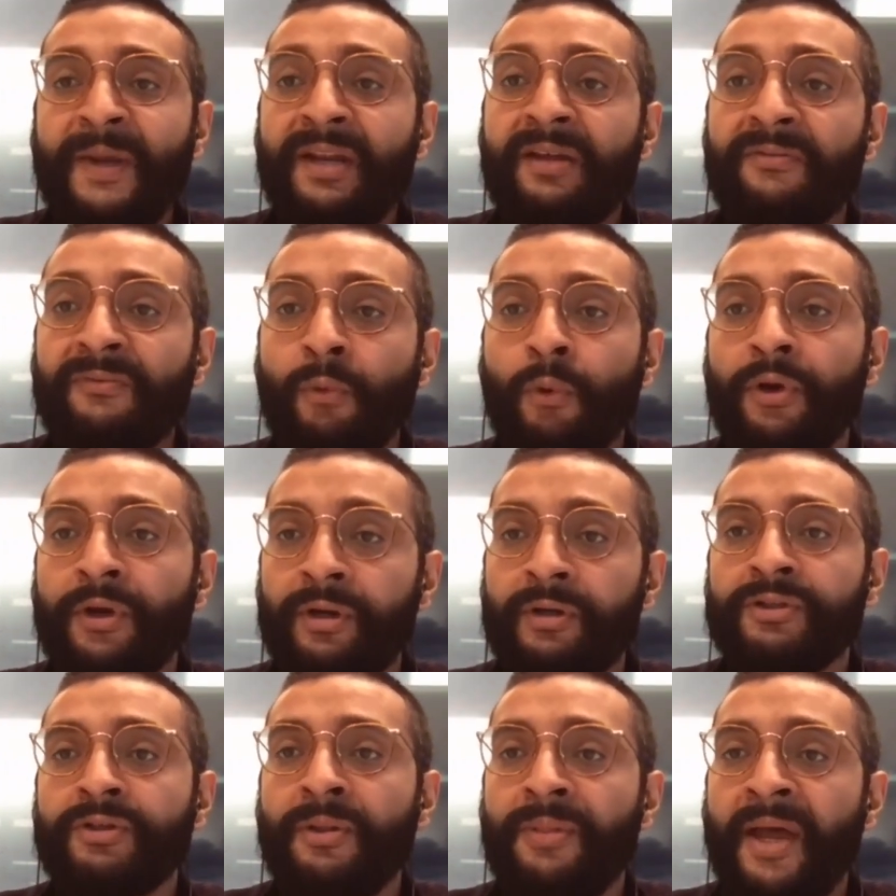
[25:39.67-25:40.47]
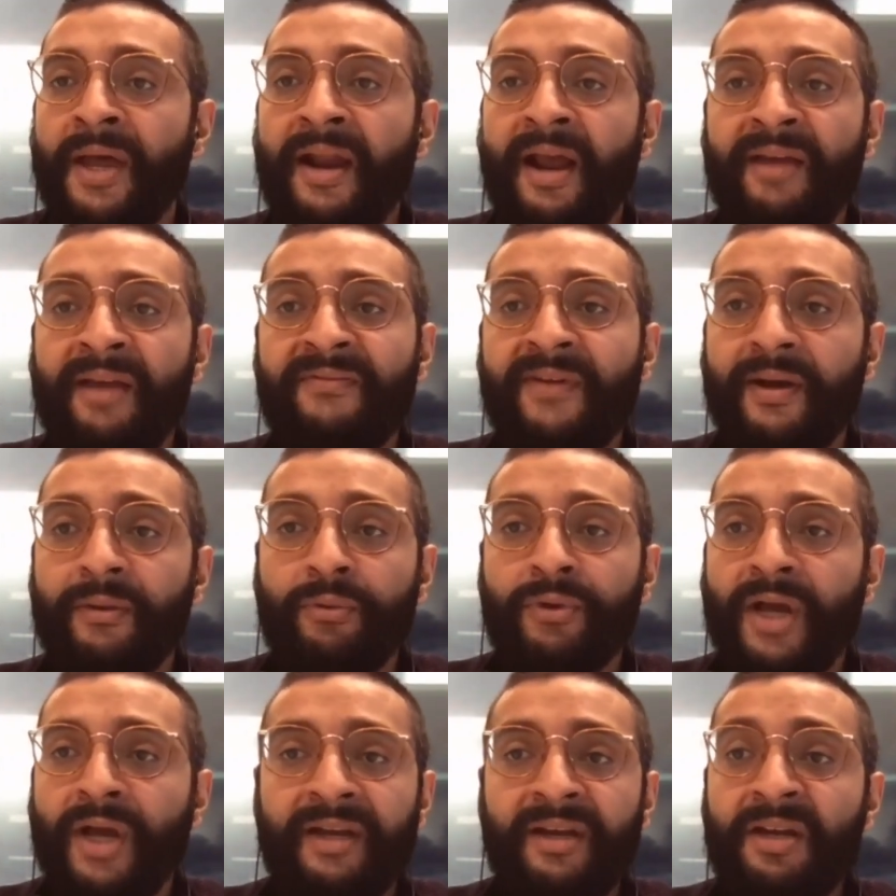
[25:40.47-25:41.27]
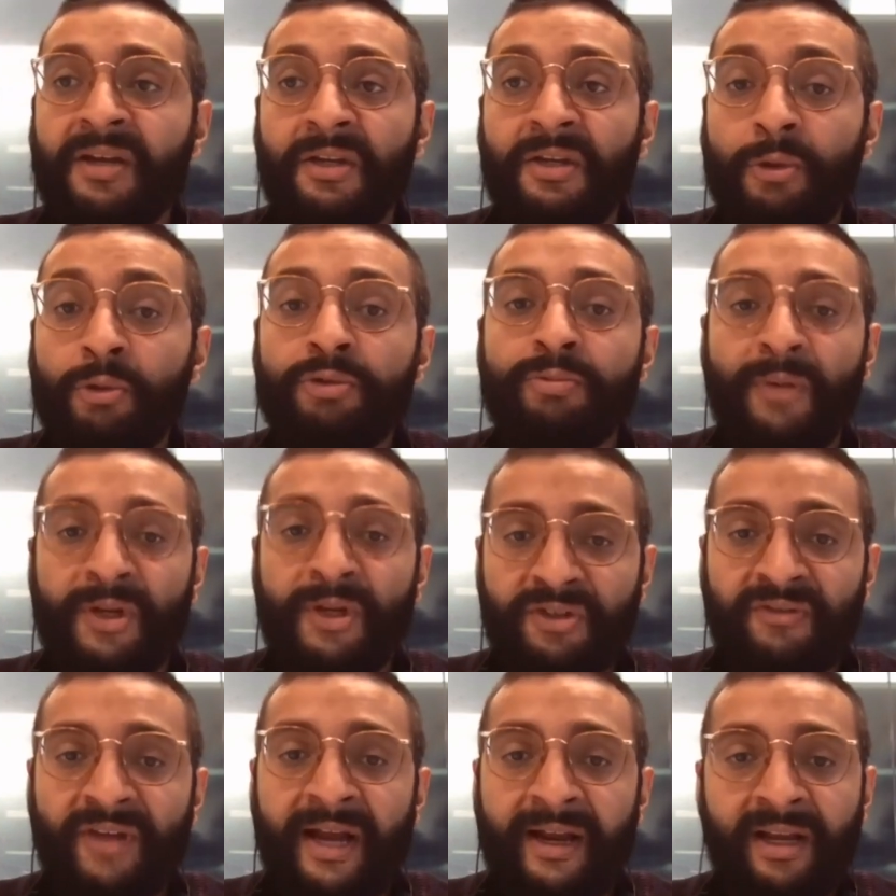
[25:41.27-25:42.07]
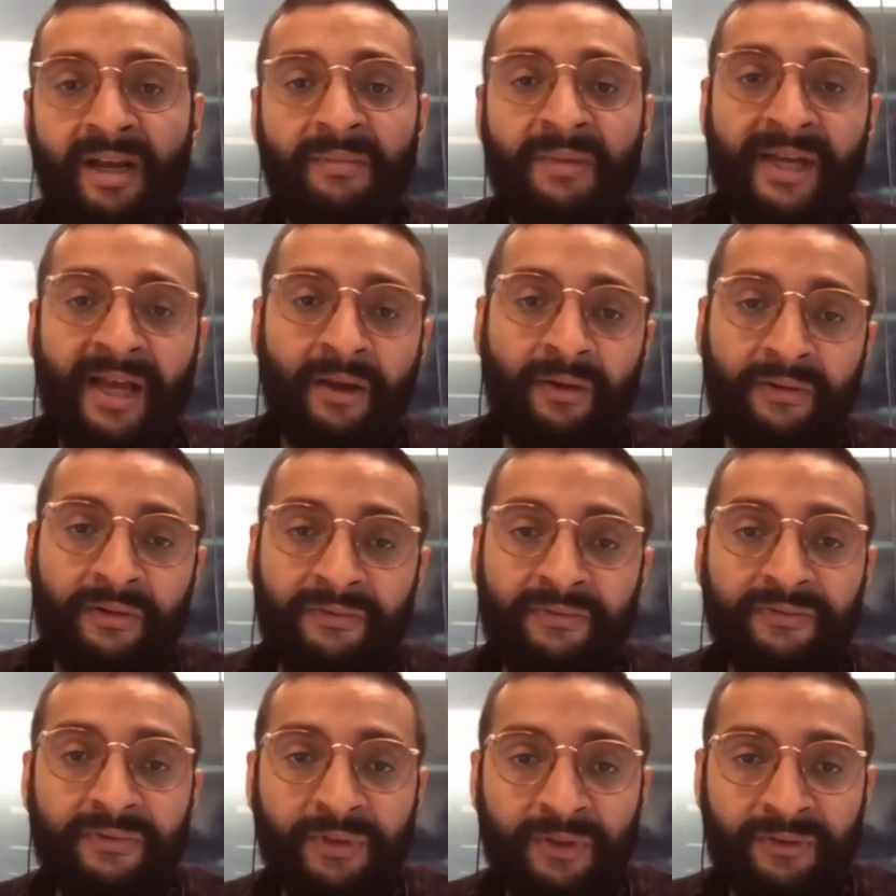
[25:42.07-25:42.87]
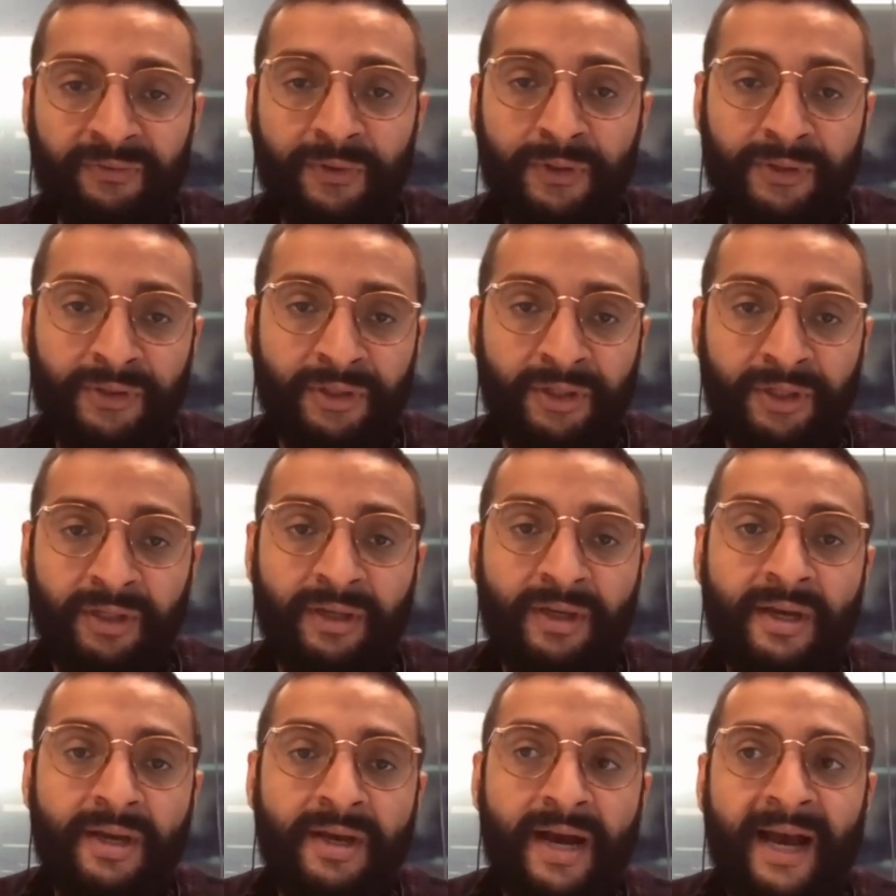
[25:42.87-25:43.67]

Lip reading: But spending 4 years on that, I found I didn't use much of that coming out of university.